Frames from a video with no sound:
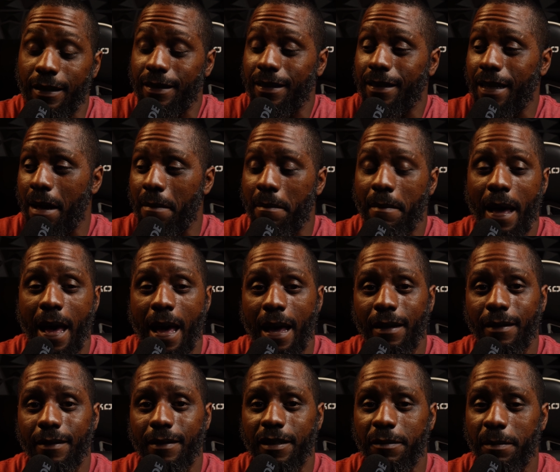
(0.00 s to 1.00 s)
isn't that
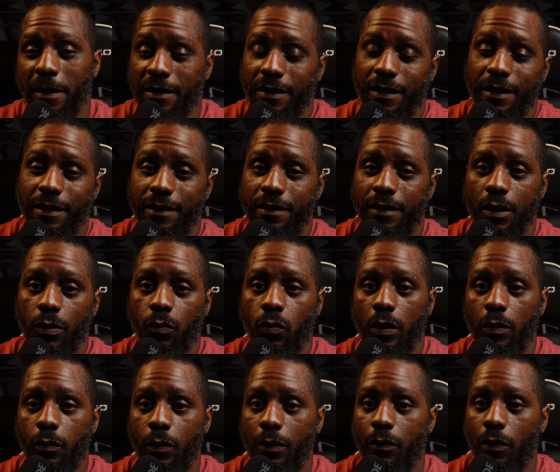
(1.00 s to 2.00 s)
bad, especially consider
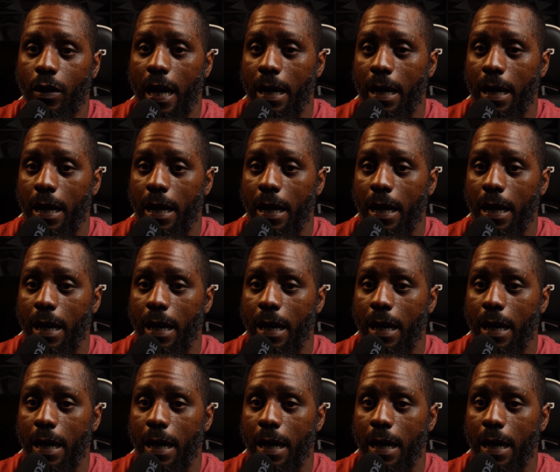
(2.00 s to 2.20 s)
what we were